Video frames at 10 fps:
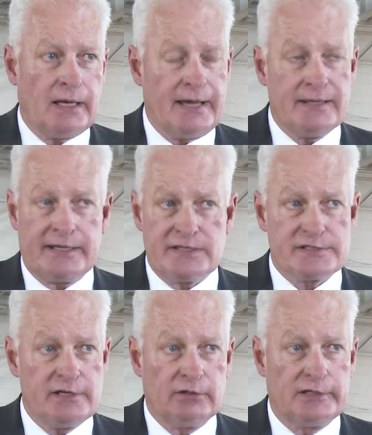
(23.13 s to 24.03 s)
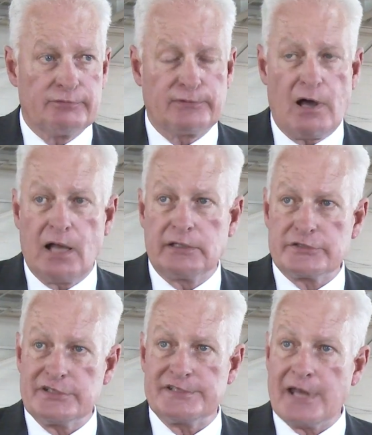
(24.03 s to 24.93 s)
I think is nearly
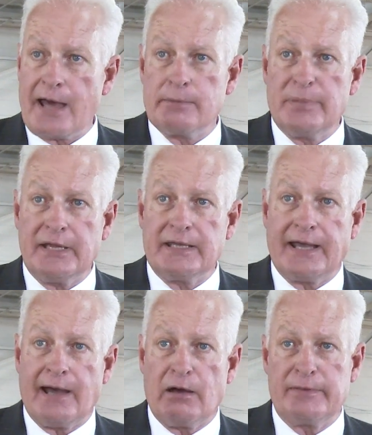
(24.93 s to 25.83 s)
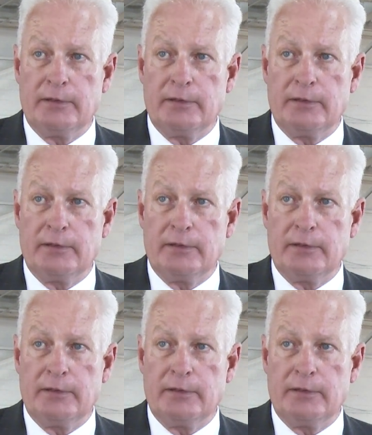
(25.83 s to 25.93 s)
flawless. She's not a big cow.